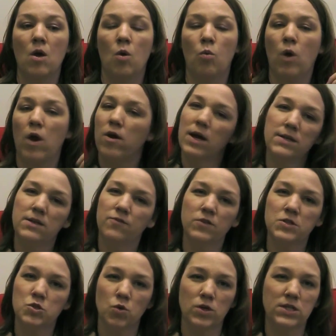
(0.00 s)
where a
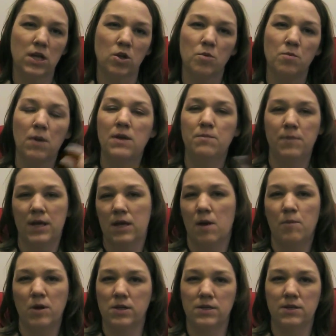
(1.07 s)
different storyteller might pick
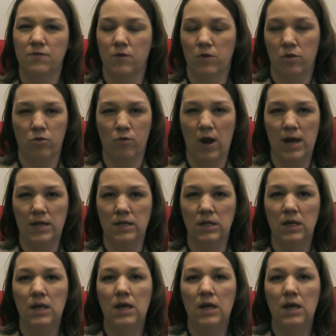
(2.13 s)
up on a different thread